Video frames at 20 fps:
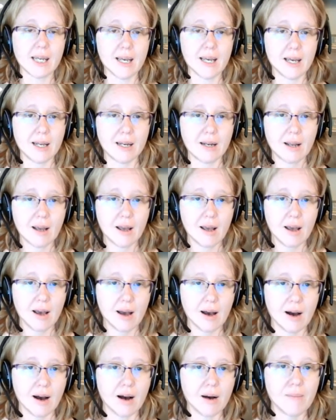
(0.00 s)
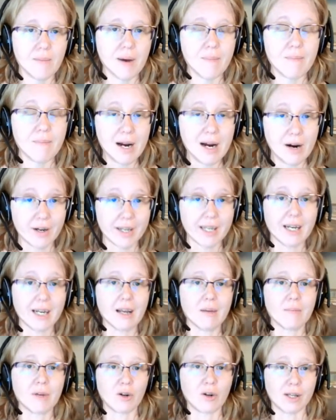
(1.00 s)
in American
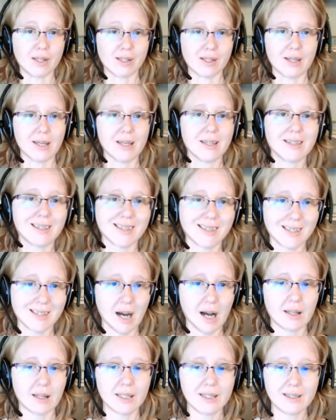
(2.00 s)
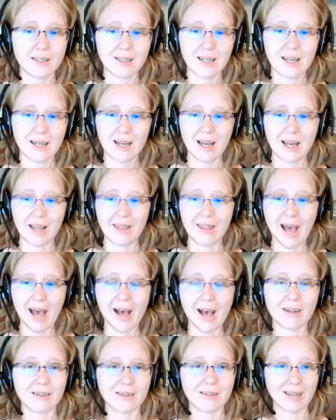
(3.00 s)
immigrants into Scotland and
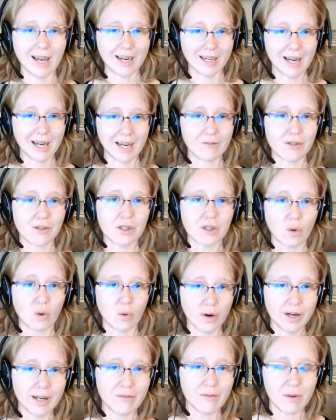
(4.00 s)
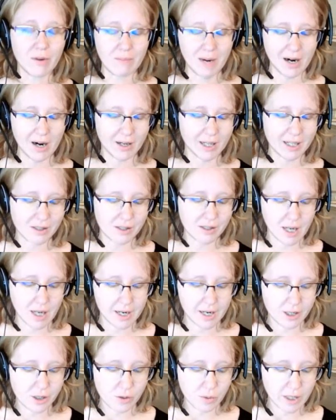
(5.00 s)
that kind of story of
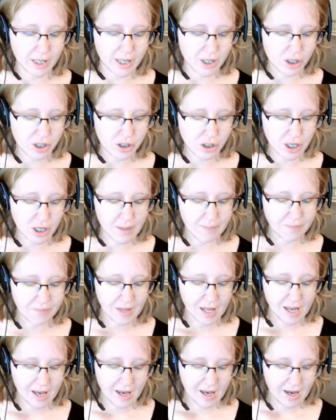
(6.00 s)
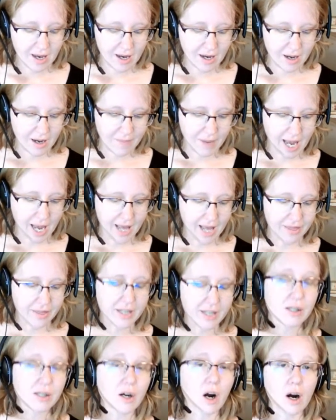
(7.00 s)
American-Scottish relationship. And
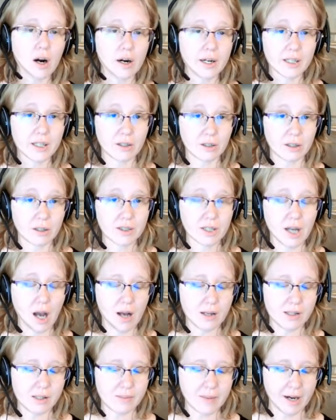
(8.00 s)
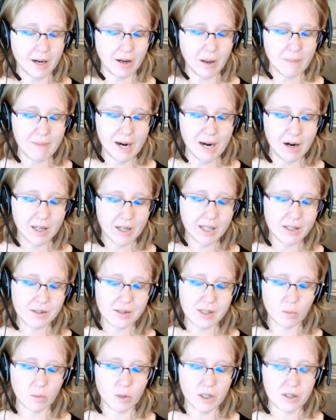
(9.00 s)
this article talks about
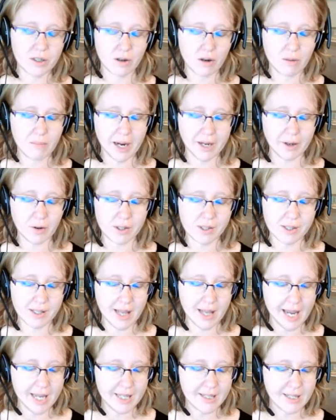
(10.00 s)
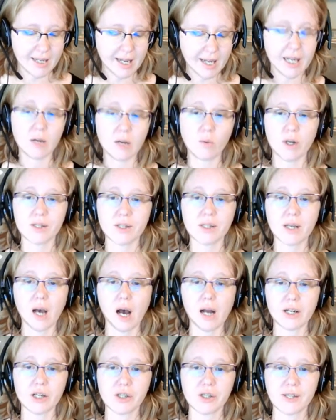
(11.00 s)
Americans and return migrants in the 1881
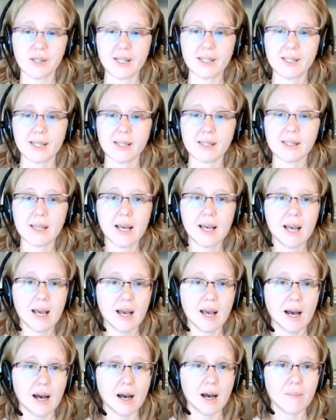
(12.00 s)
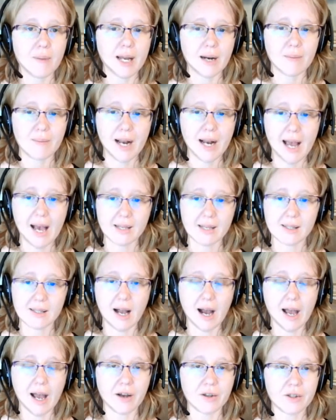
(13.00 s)
Scottish census. And I'm going to ask
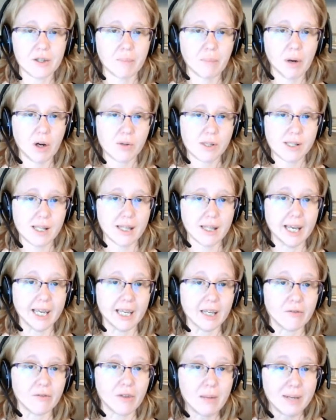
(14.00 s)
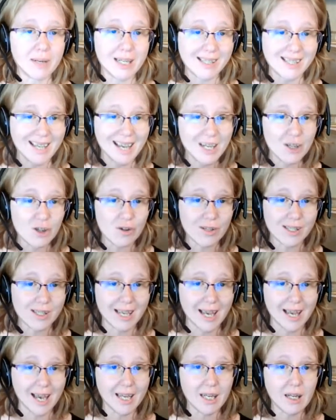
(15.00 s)
Niall to post the link. If anybody's
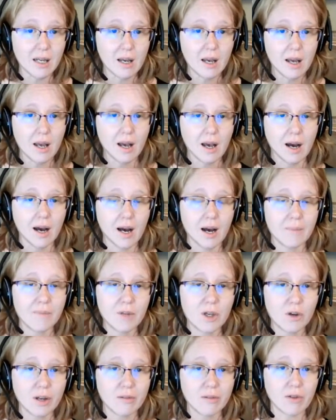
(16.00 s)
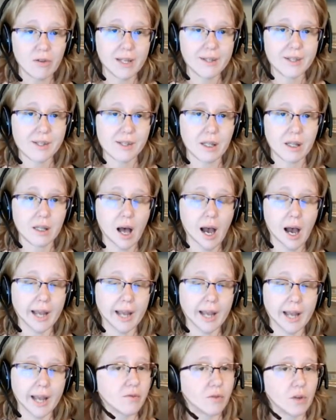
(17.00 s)
interested, you can find this
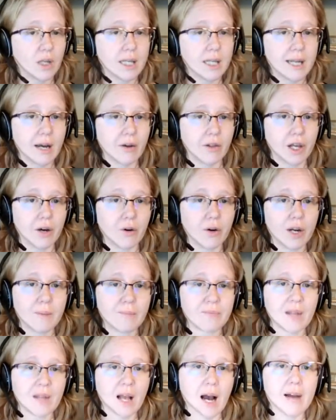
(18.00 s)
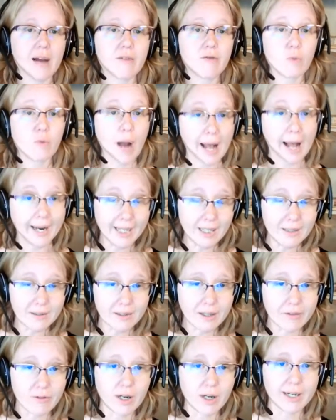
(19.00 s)
online. It's free to download. I've read it
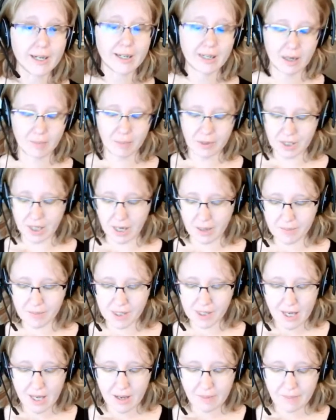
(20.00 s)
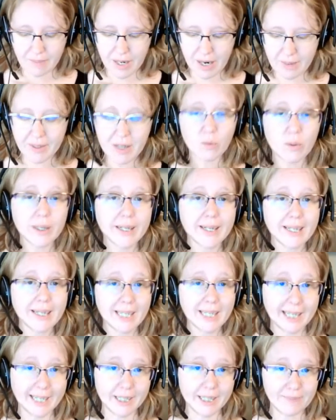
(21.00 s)
a couple times, but I'm going to read it
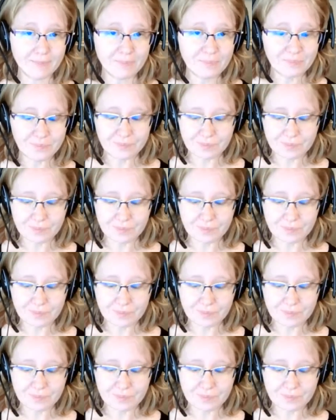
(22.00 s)
again.